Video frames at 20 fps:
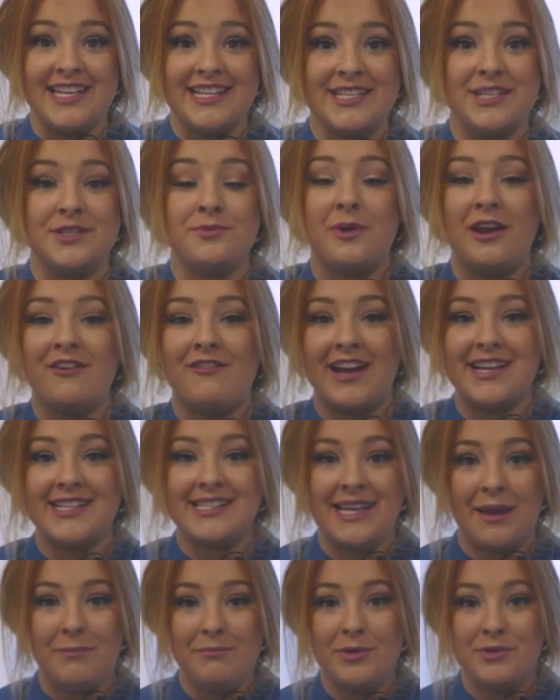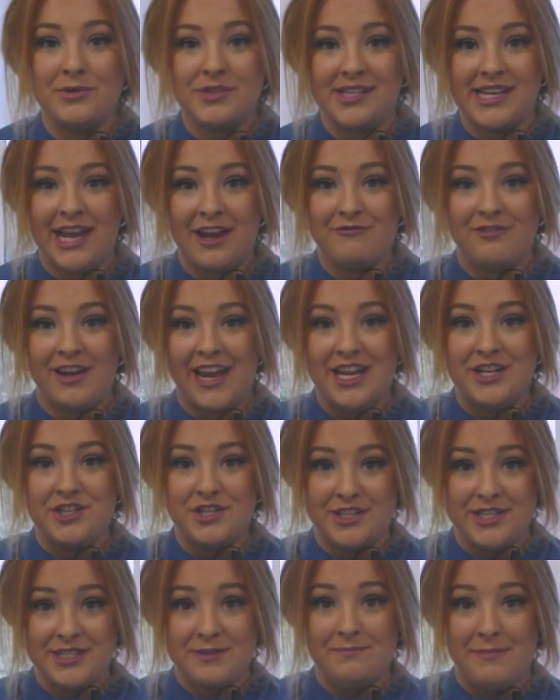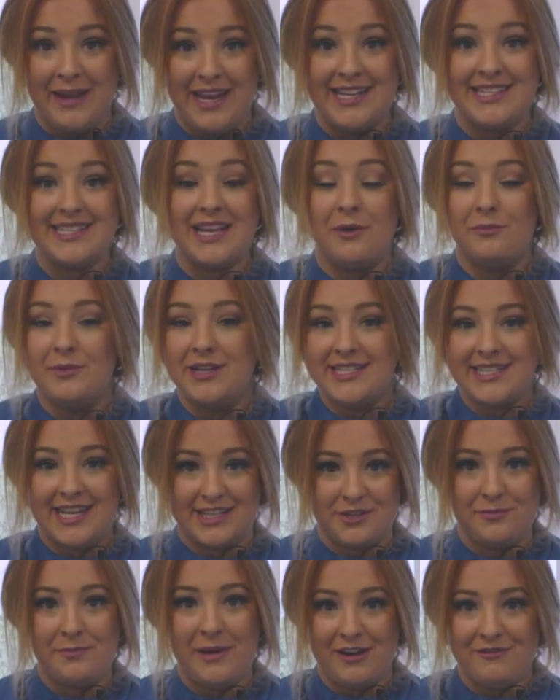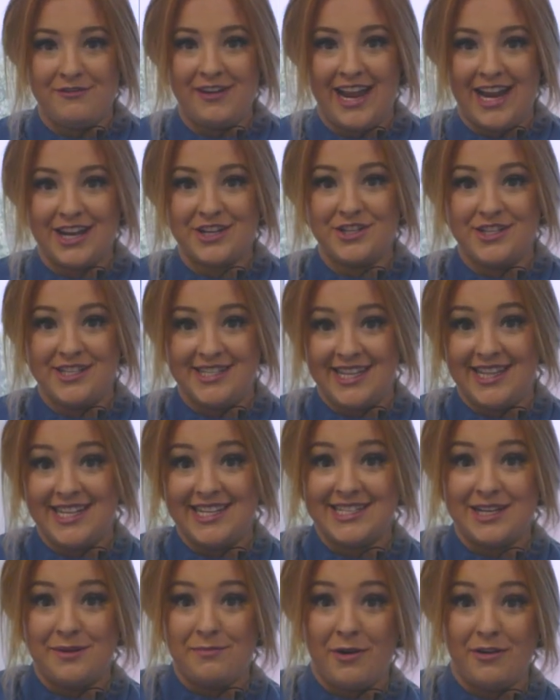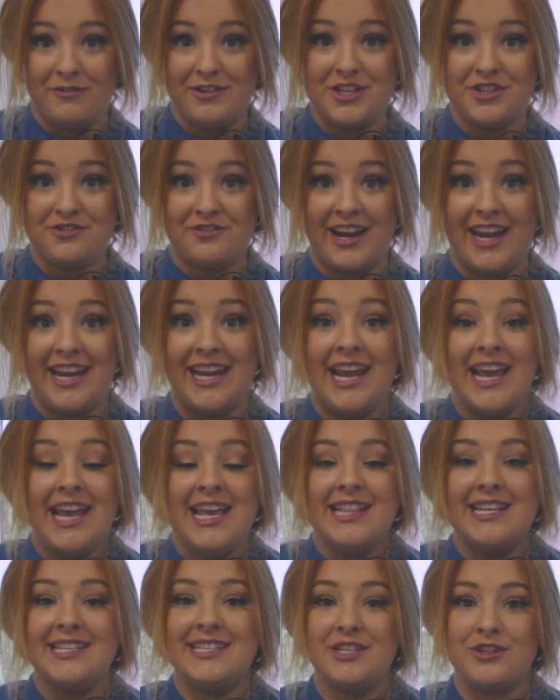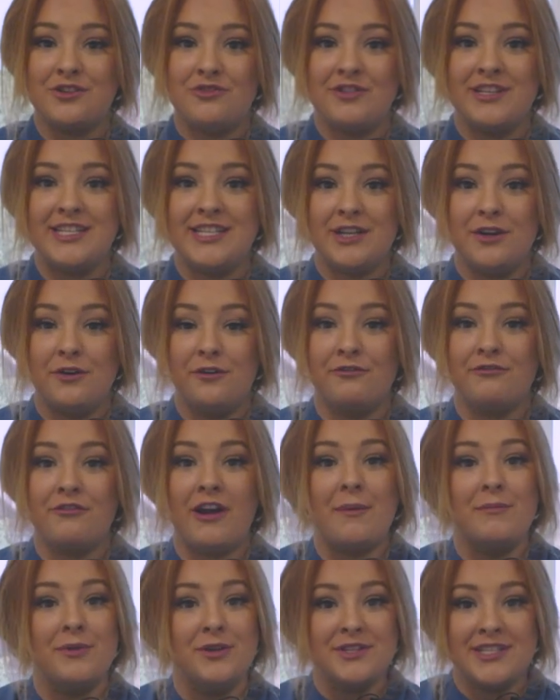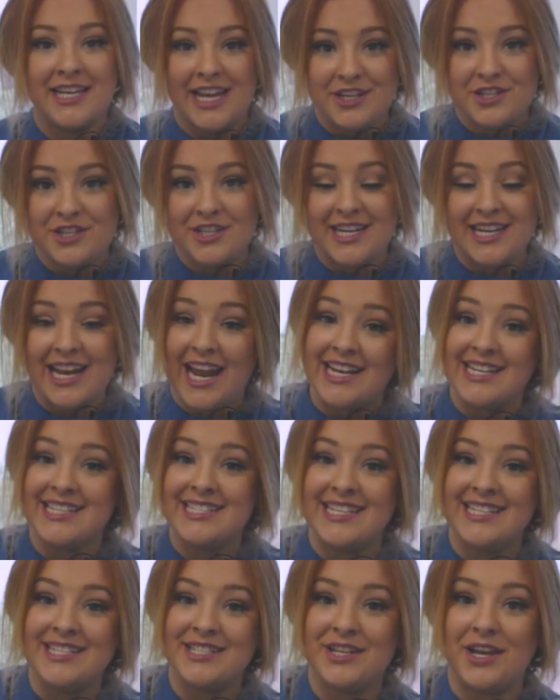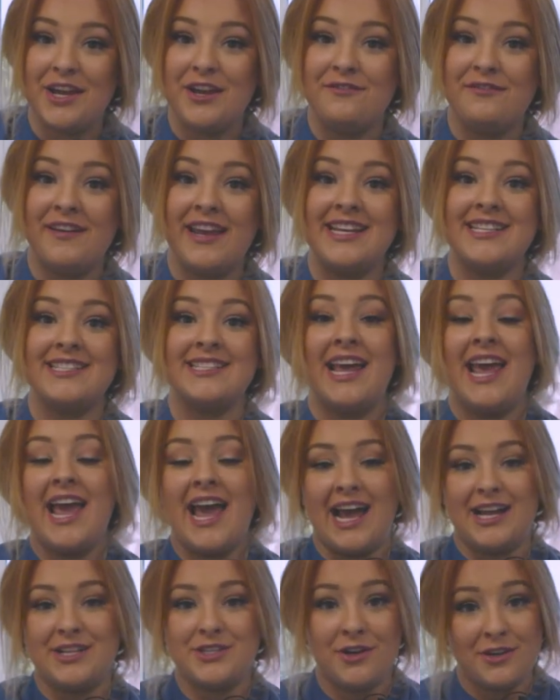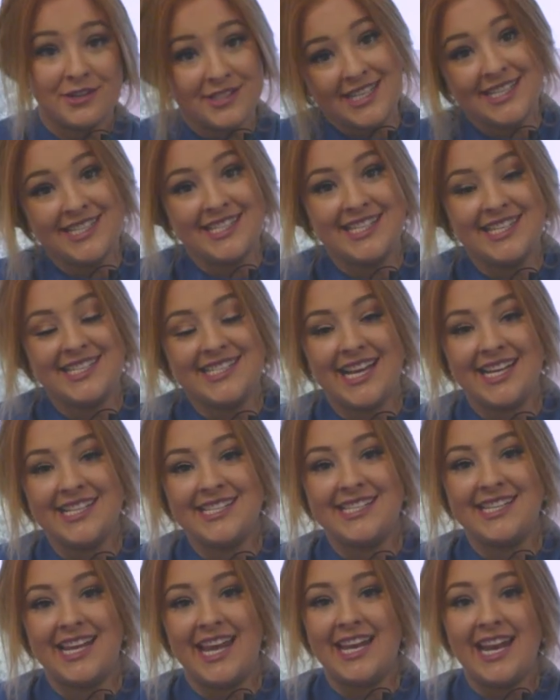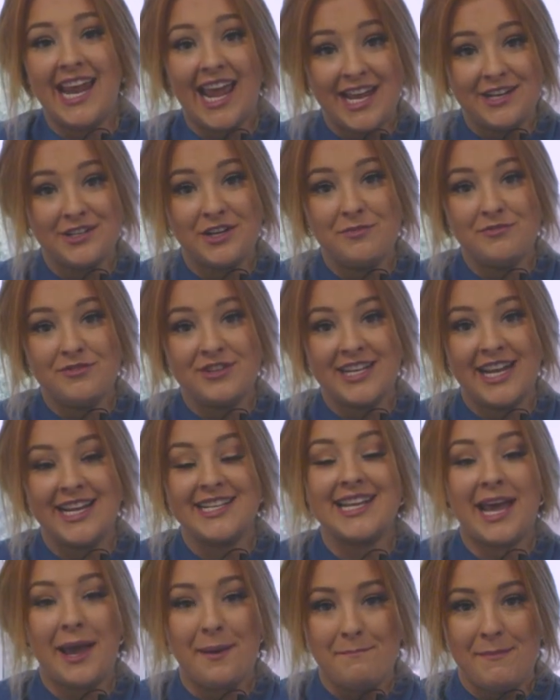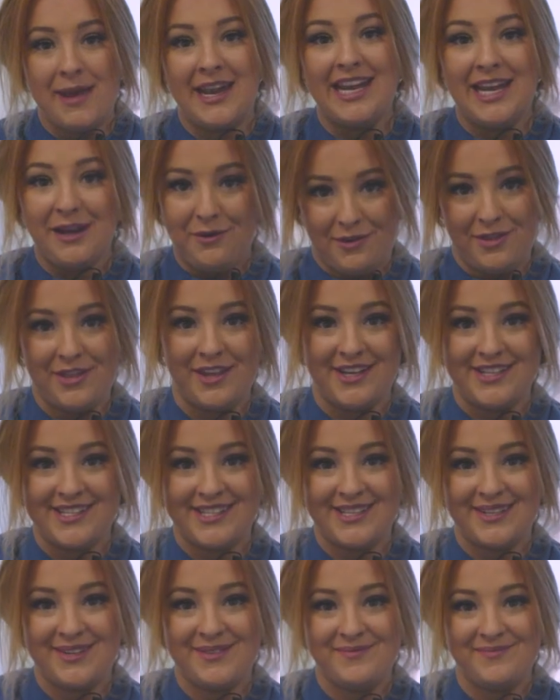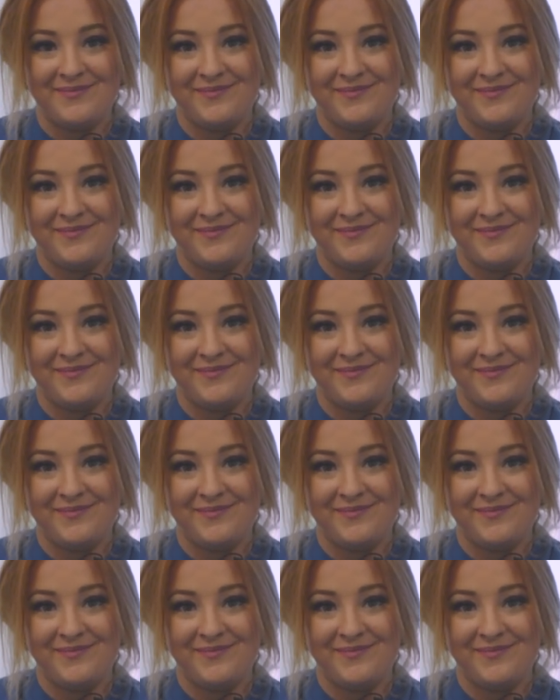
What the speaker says: This is where our samples and our reagents meet and we set up our reactions in this laboratory. This is critical for our mutation analysis service, our toxicity testing, EndoPredict, and many others.